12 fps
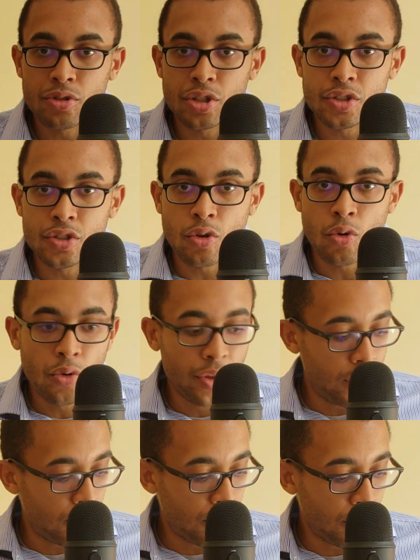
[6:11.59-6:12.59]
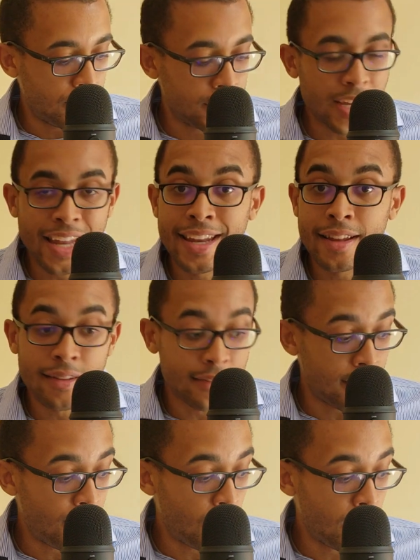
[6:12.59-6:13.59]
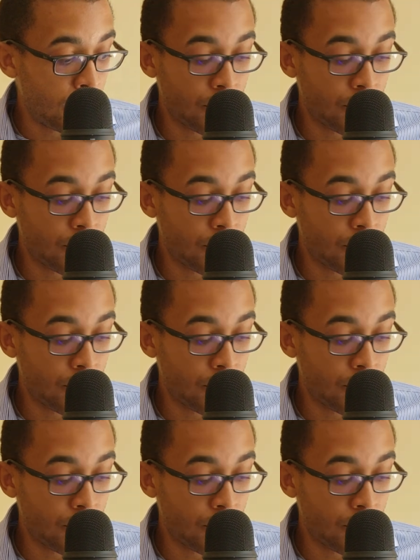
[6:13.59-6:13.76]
just to hold it or send it to someone.